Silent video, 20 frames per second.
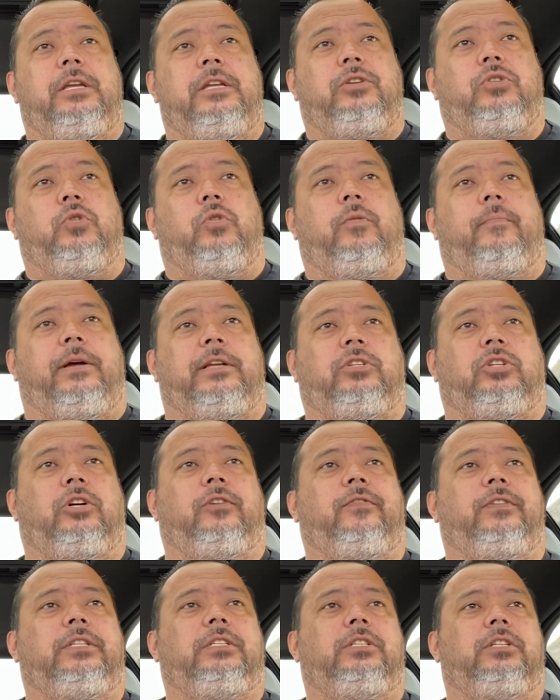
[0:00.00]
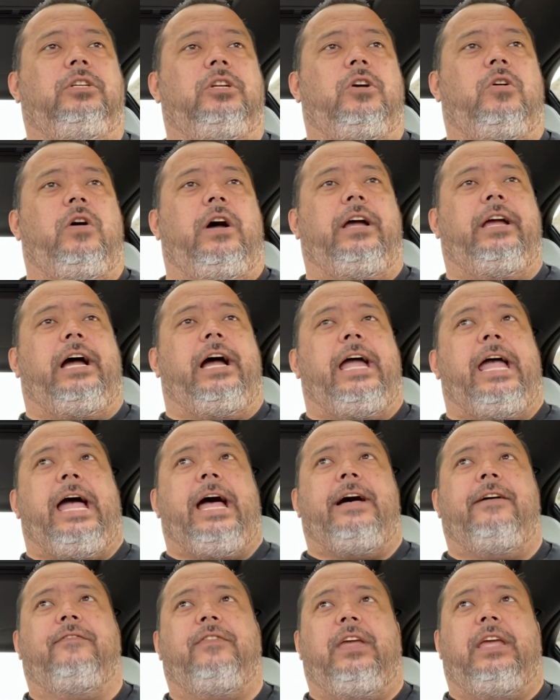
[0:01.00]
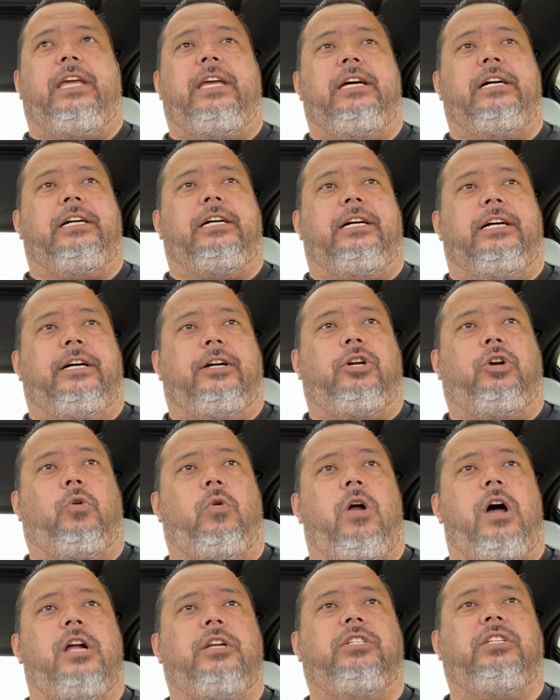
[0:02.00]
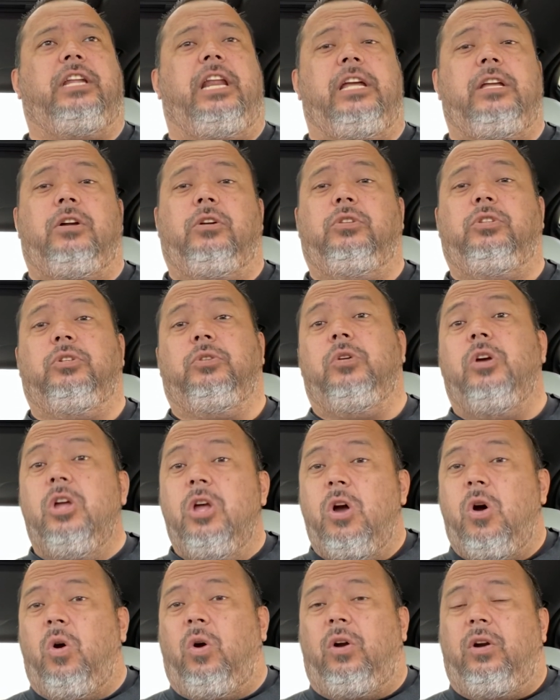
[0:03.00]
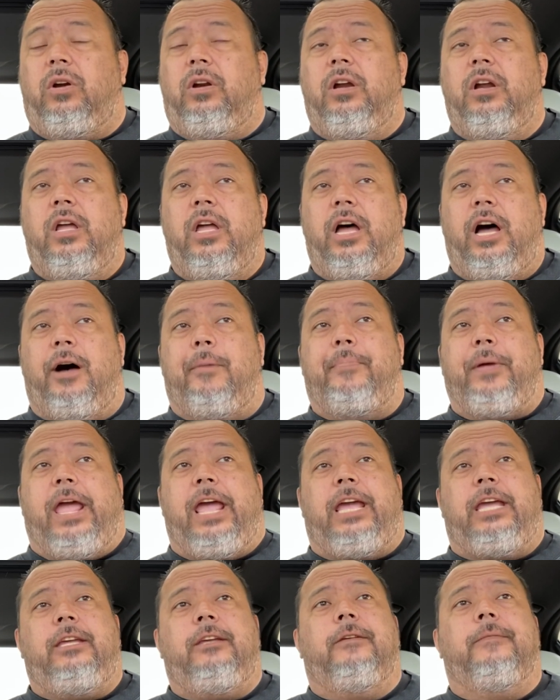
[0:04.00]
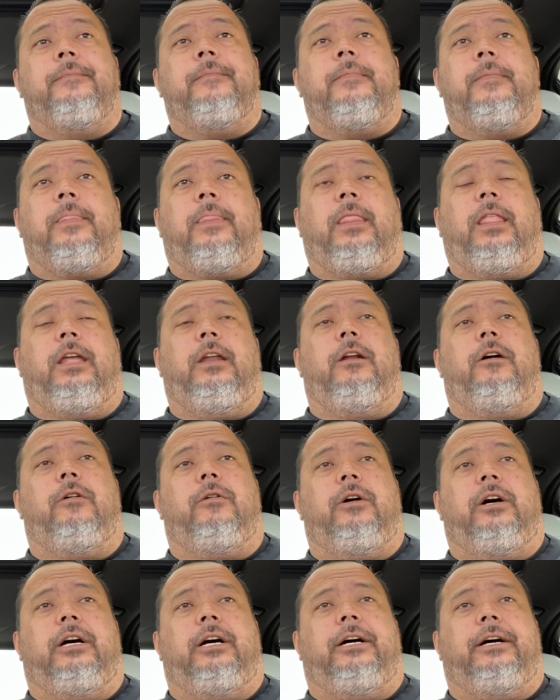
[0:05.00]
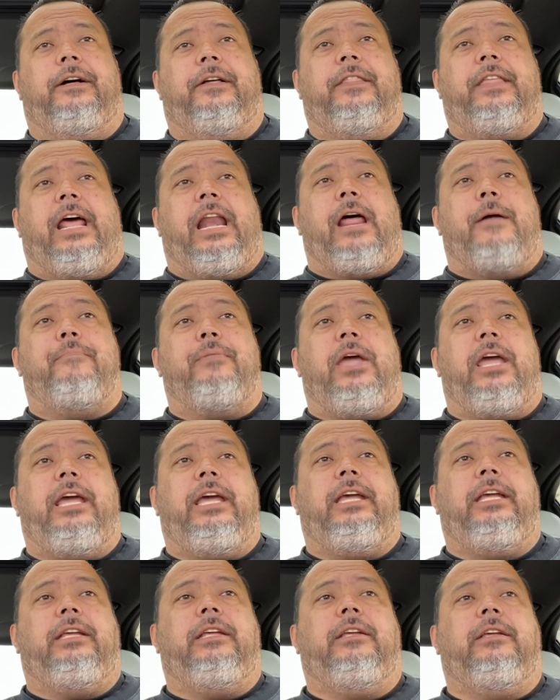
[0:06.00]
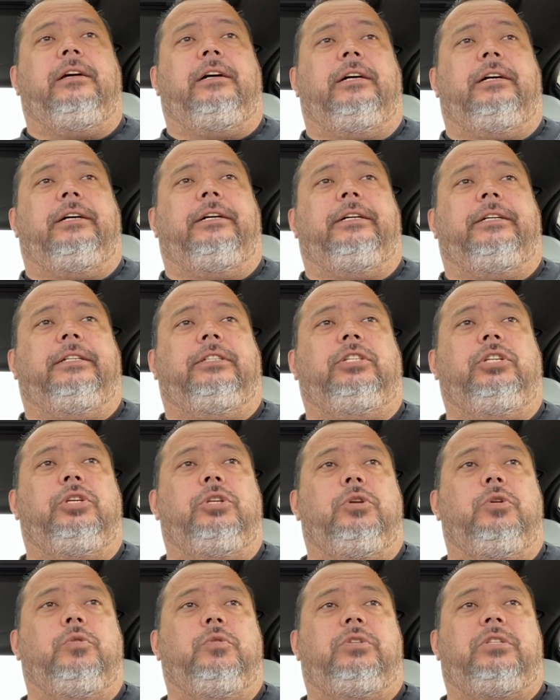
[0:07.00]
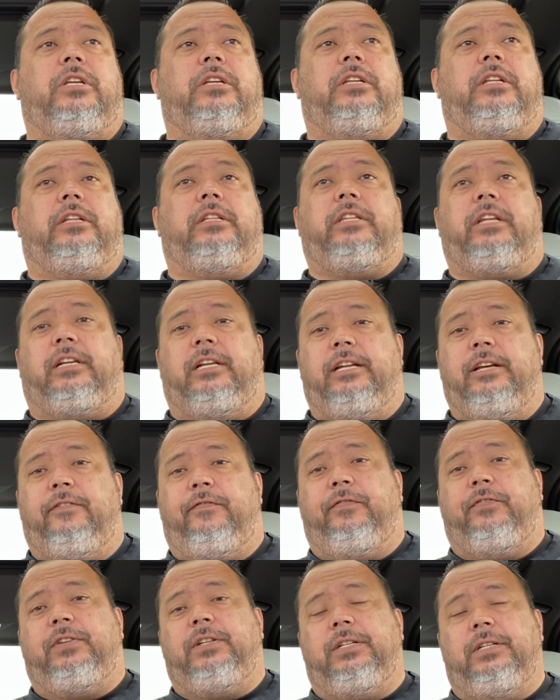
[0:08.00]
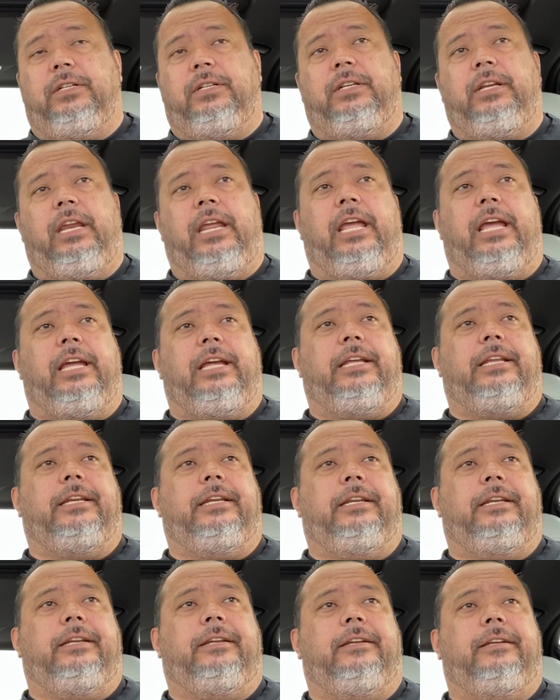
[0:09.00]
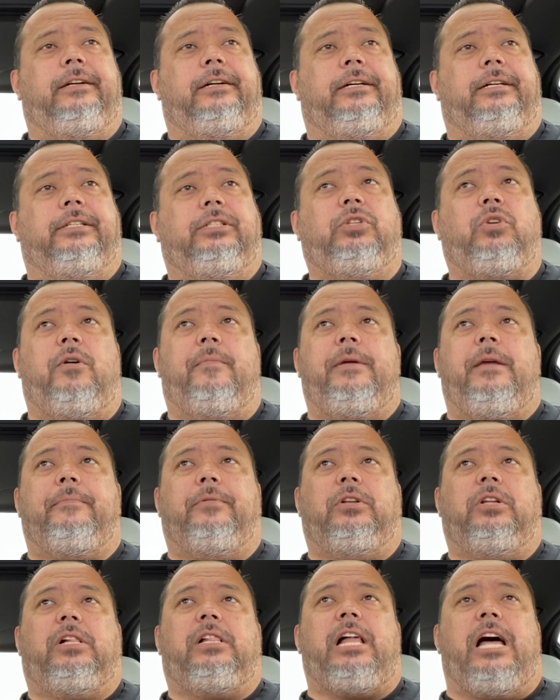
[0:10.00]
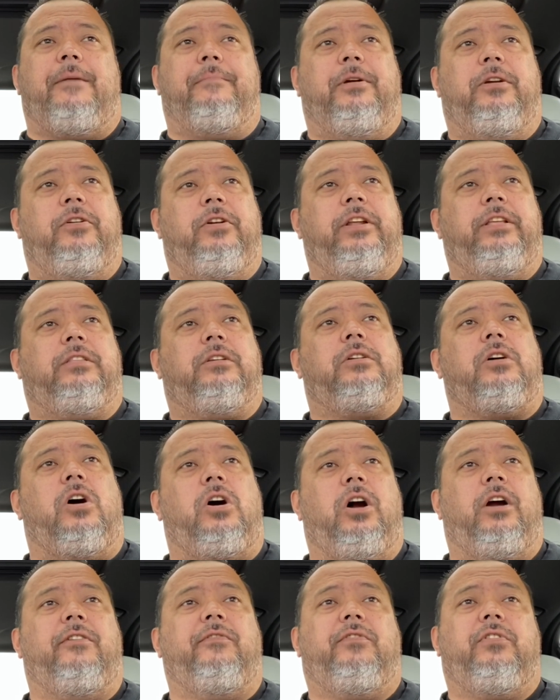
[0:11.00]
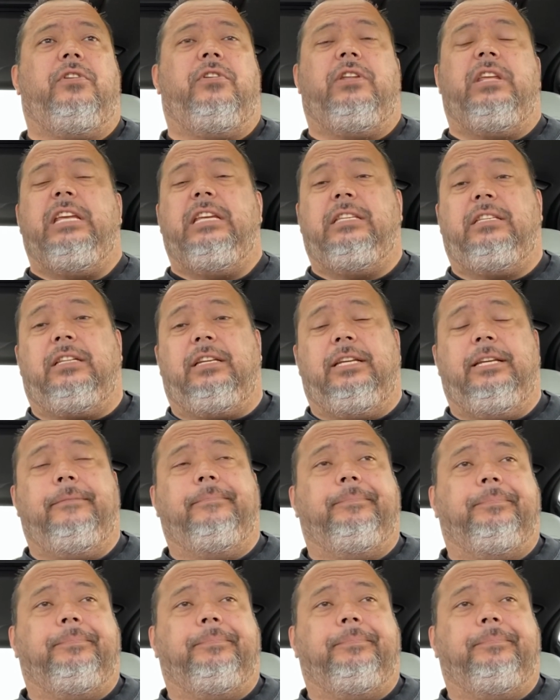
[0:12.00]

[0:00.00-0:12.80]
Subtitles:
doing my service. You know, I have a garage that I go to, or a bay, you know, that I pay to use the lift, and so I'm able to climb underneath the car easily.